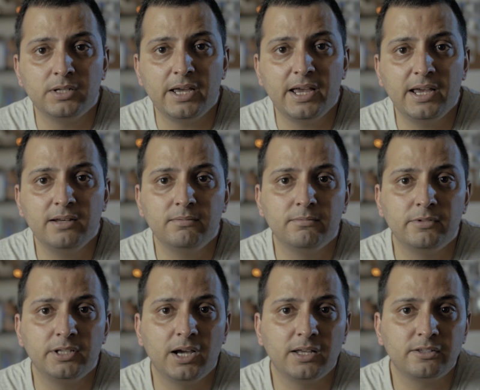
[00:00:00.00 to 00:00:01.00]
and
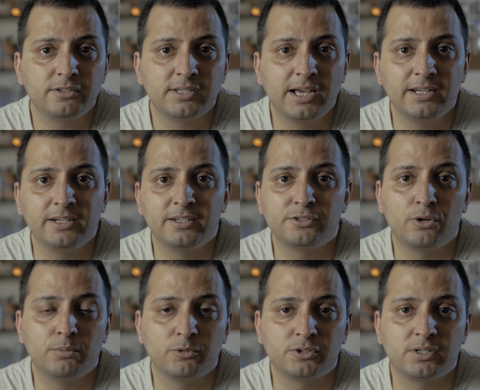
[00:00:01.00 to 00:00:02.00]
the other side it is
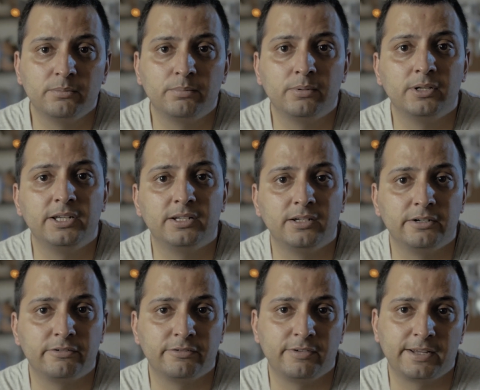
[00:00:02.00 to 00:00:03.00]
almost completely
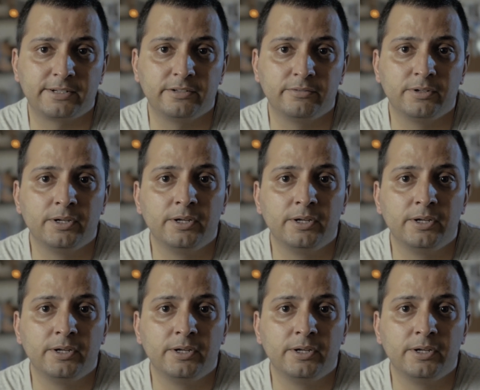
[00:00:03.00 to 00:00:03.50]
reflective.